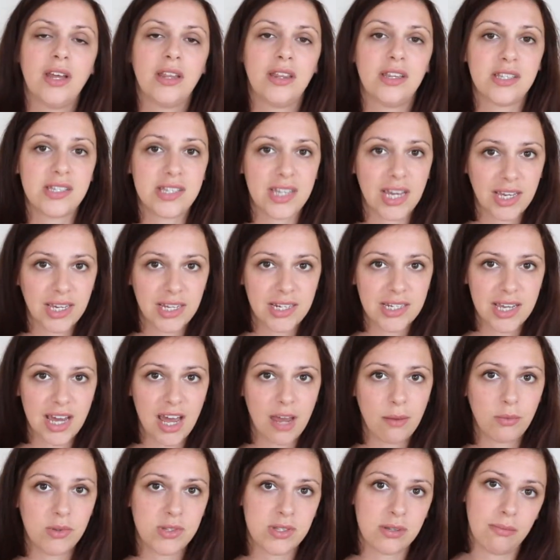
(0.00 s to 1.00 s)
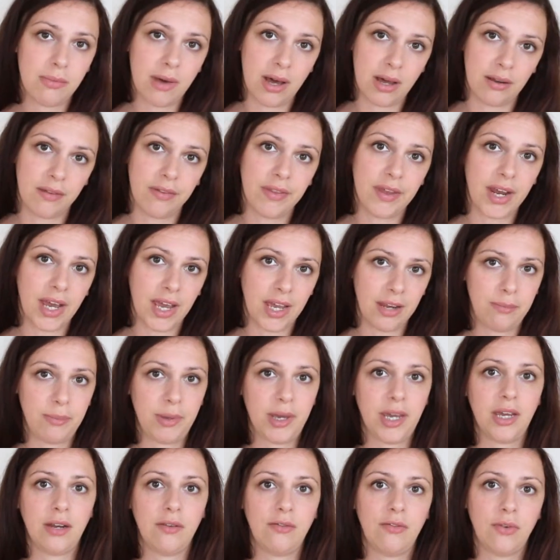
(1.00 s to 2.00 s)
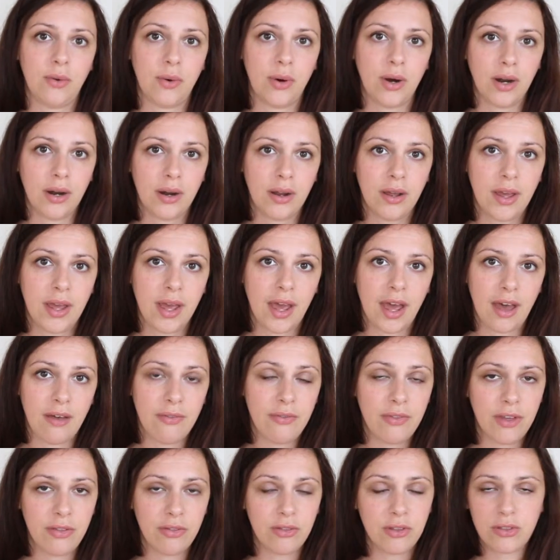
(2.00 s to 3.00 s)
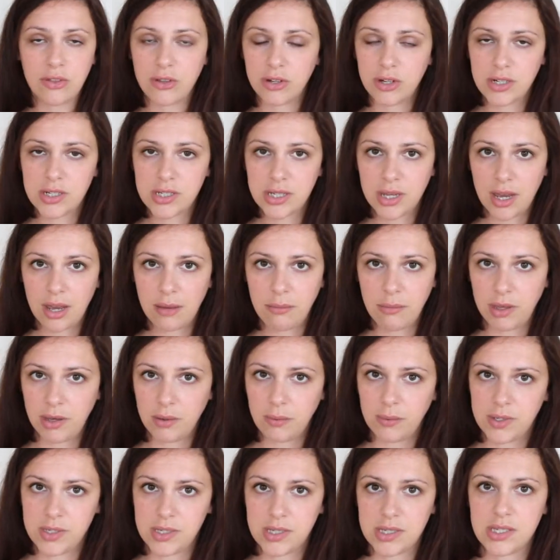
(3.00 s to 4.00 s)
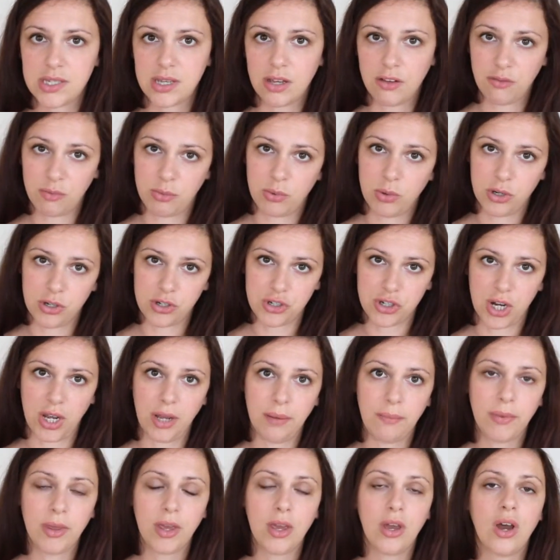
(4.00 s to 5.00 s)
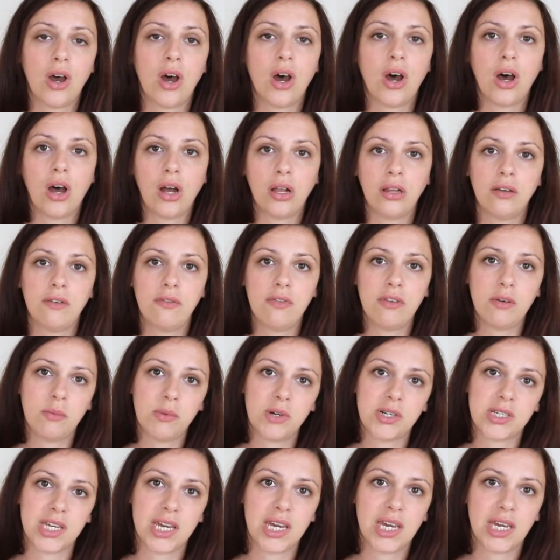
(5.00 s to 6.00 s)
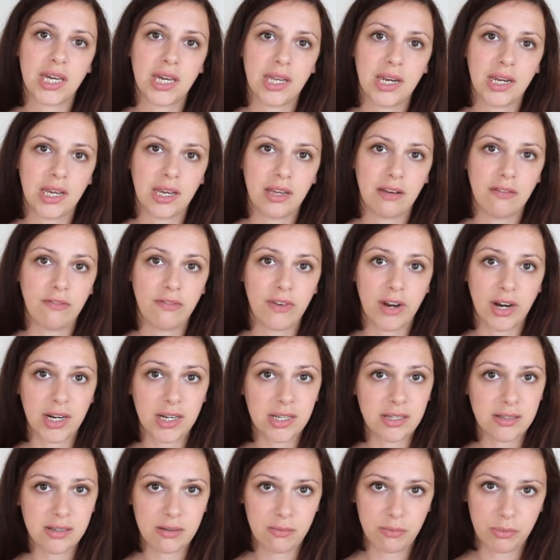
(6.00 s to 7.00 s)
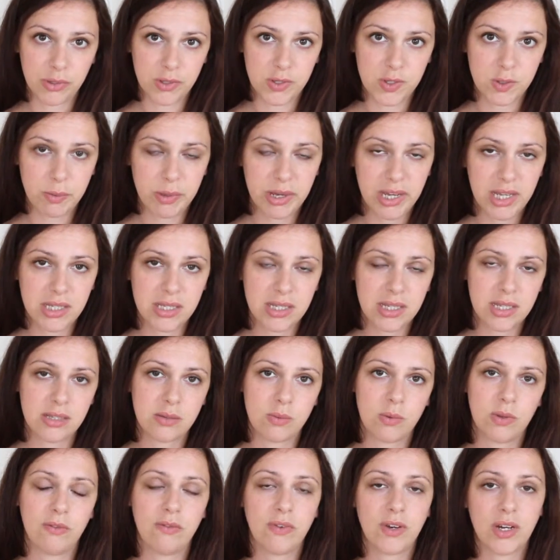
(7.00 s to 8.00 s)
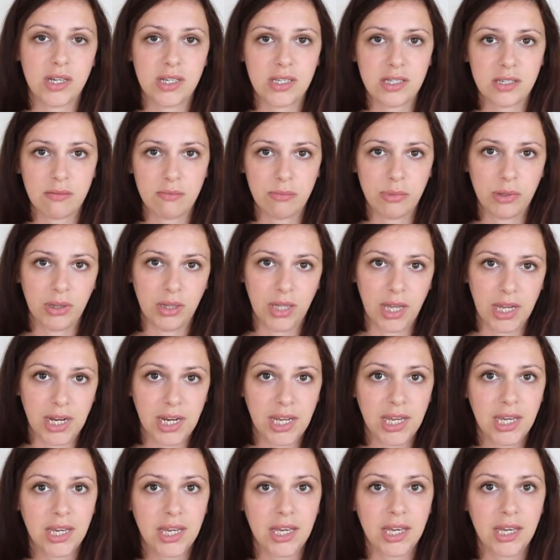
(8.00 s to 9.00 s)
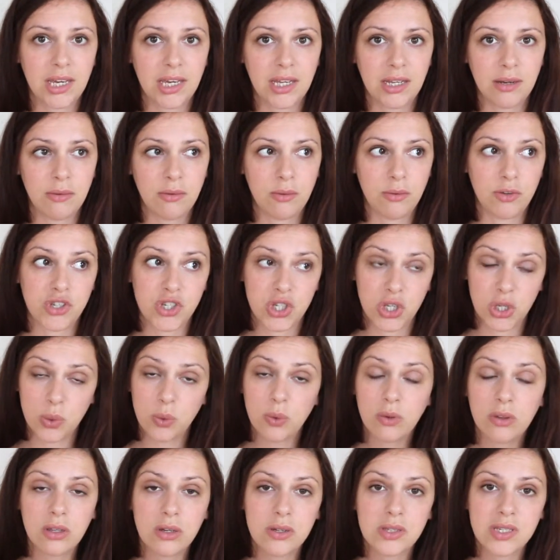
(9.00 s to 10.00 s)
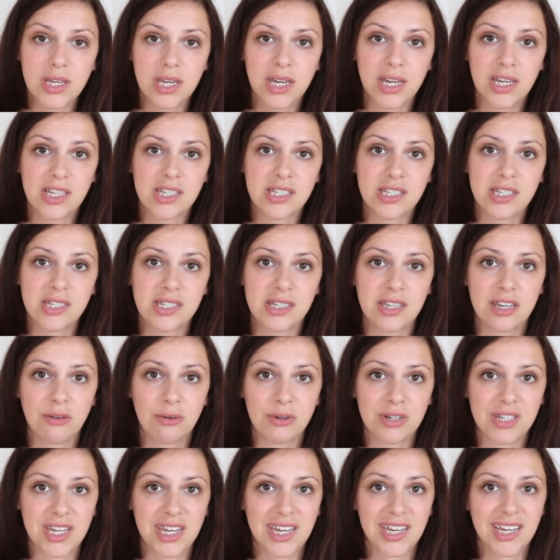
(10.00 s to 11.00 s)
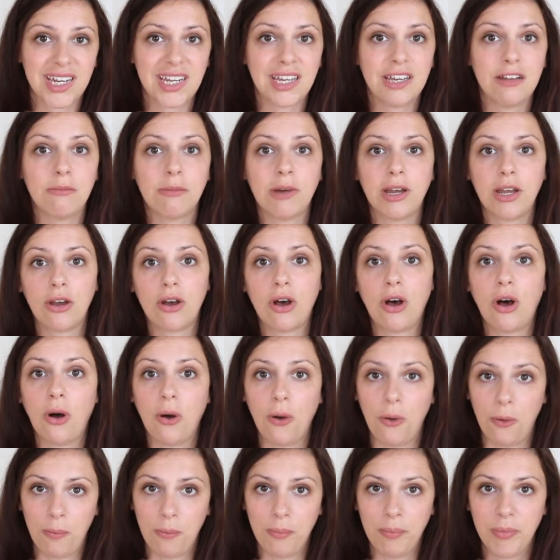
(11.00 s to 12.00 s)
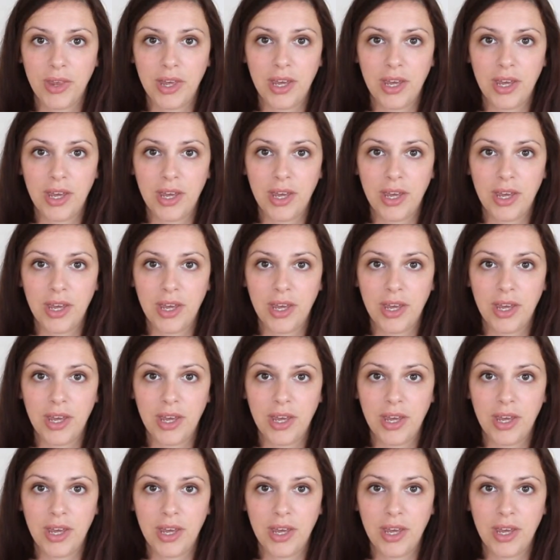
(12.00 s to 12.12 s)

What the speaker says: The second time was a model that I had paid for. And then the third time it was a self-portrait. All of them were taken in very simple spaces with very simple lighting. In 2 of those cases, they were taken in my home.